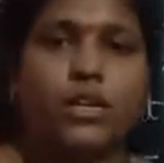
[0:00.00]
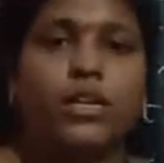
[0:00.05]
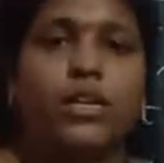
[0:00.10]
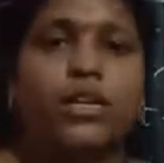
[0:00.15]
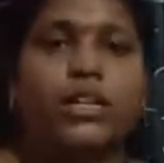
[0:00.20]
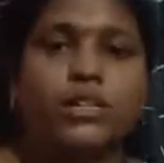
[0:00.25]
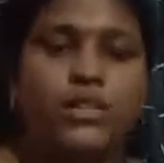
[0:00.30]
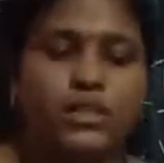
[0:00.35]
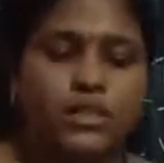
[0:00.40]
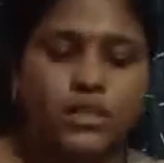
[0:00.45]

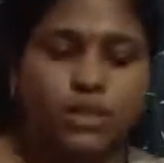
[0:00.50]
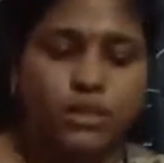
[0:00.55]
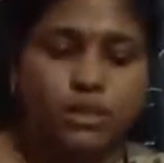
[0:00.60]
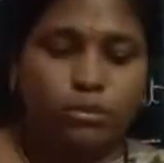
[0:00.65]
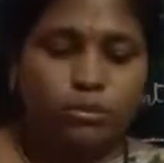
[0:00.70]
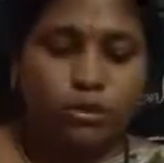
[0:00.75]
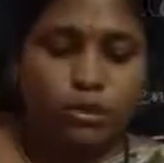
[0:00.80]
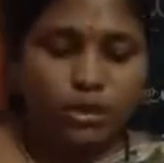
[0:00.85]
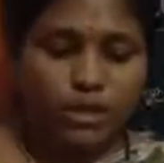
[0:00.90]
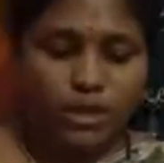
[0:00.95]
This is
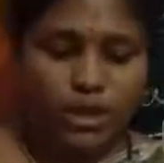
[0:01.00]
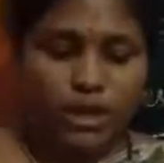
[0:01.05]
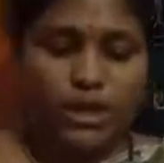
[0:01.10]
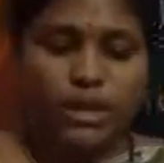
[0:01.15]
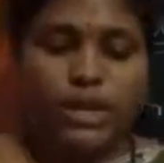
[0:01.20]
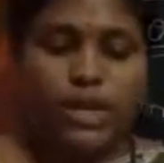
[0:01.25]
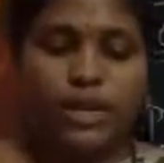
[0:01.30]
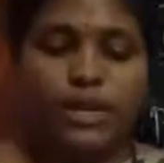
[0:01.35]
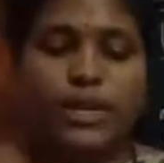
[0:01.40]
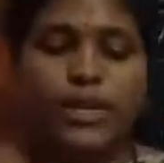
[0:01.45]
about the
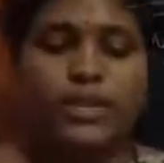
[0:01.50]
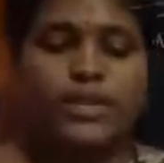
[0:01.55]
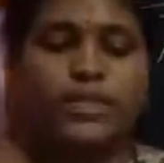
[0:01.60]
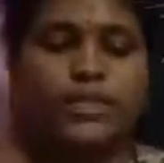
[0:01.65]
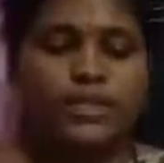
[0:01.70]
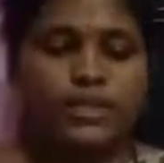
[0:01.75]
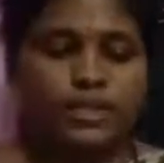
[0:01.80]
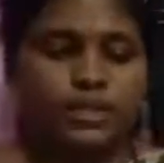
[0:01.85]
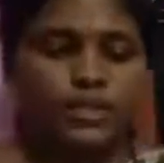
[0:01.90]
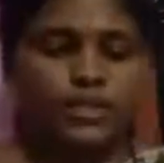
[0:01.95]

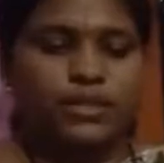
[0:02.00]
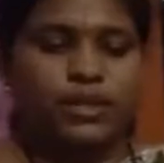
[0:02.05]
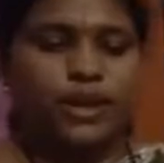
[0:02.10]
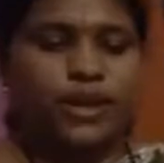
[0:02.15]
tenses.